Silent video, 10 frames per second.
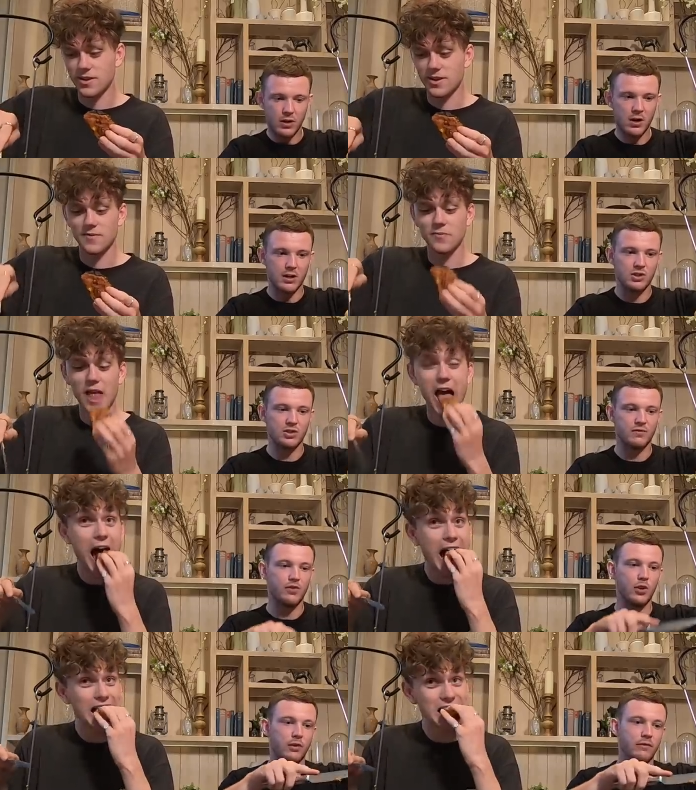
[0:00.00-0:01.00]
Speaker 1: Oh, it's just
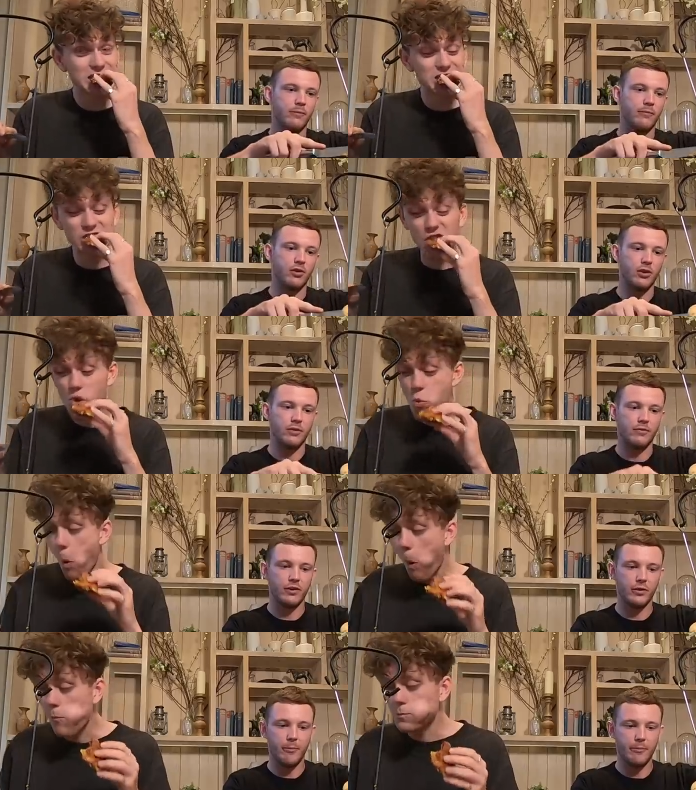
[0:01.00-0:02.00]
falling
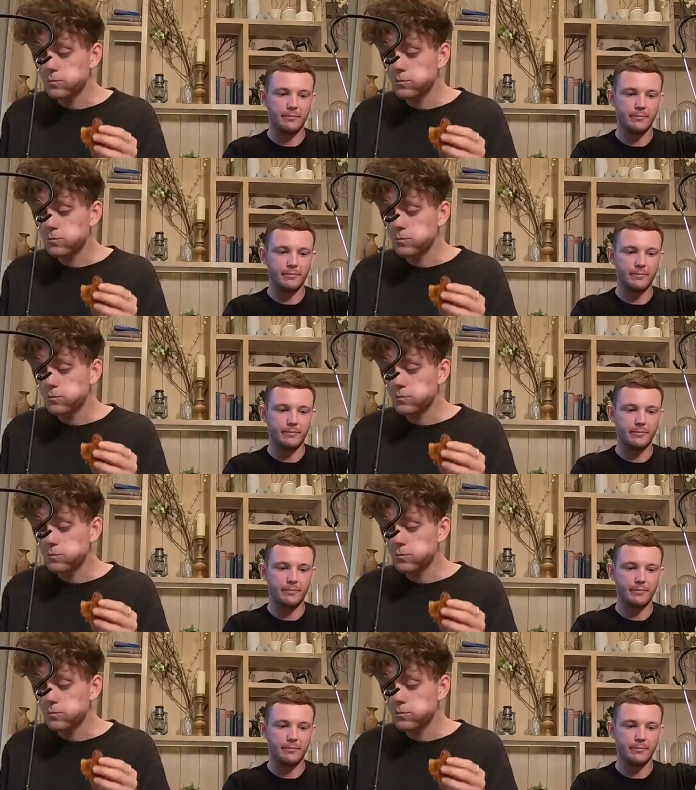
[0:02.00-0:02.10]
through.